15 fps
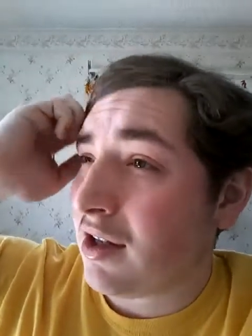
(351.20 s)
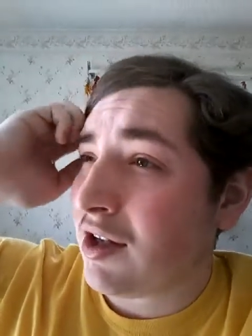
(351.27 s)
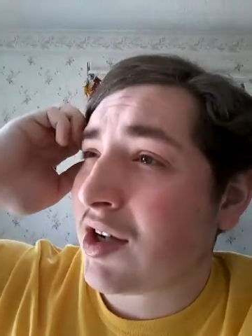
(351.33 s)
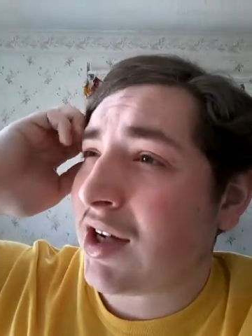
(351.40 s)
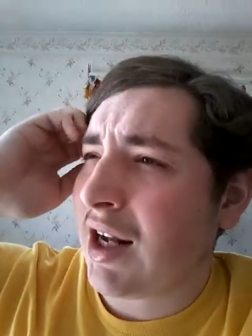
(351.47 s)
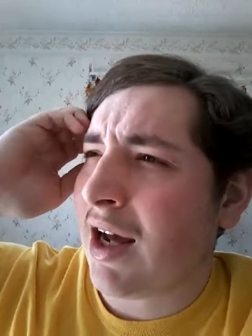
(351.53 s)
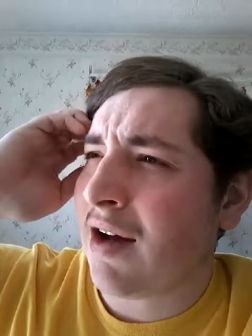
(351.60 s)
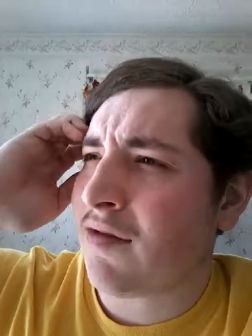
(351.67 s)
you
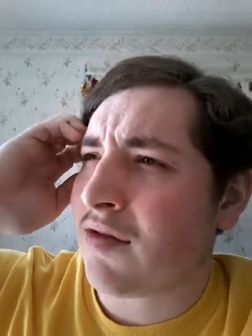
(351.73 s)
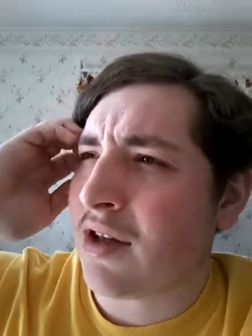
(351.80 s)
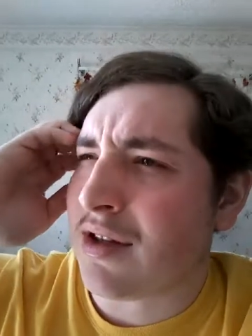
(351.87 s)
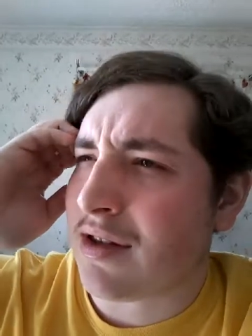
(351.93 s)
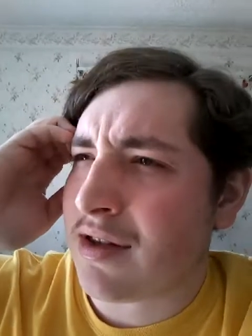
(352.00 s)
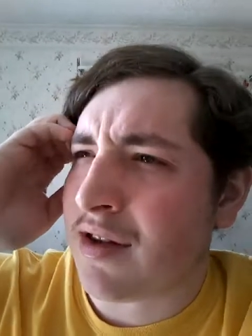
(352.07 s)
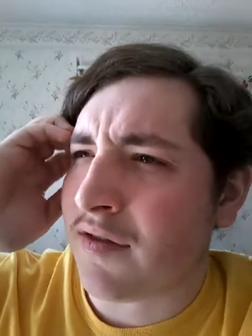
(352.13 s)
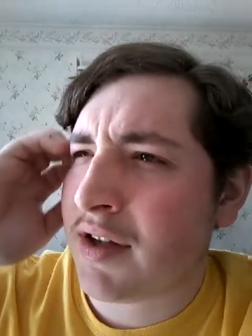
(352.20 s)
can have
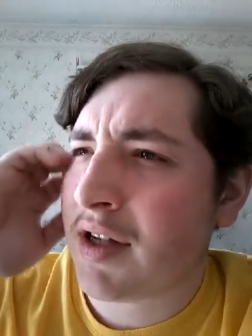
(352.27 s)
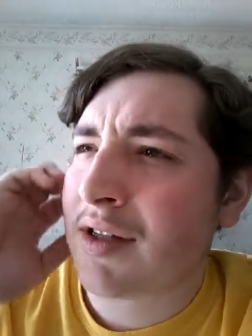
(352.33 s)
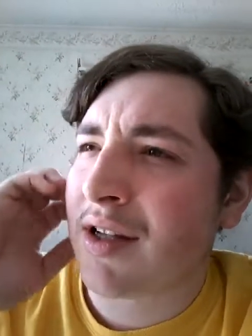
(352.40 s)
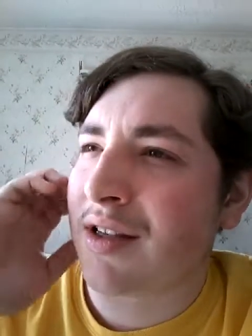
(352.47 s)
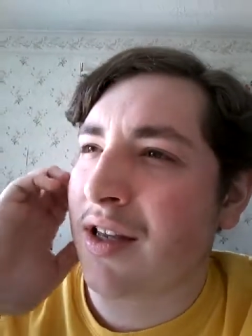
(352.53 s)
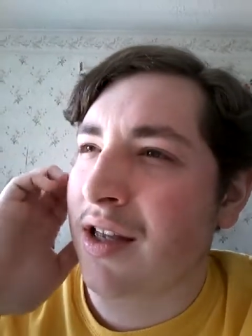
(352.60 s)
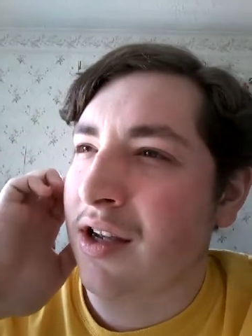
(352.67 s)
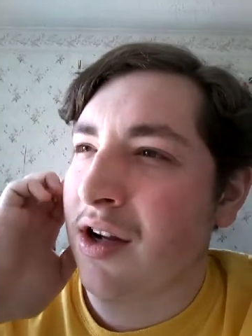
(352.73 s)
the
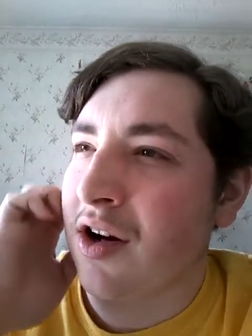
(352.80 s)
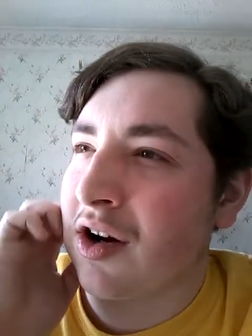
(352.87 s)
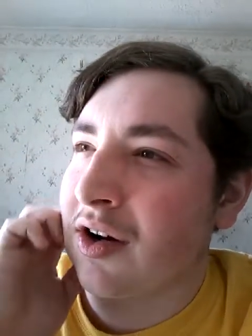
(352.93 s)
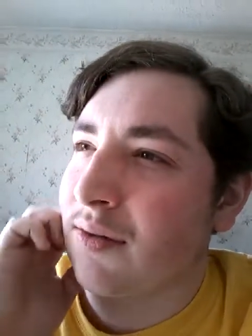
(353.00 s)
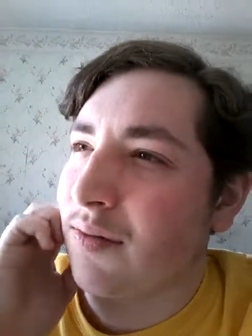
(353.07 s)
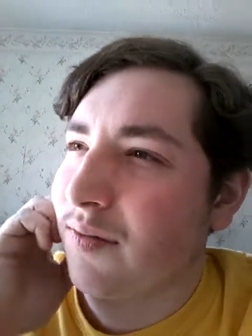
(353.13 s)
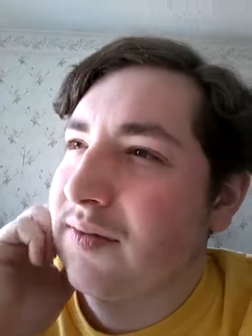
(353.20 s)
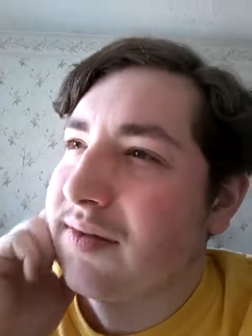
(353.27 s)
feeling that you're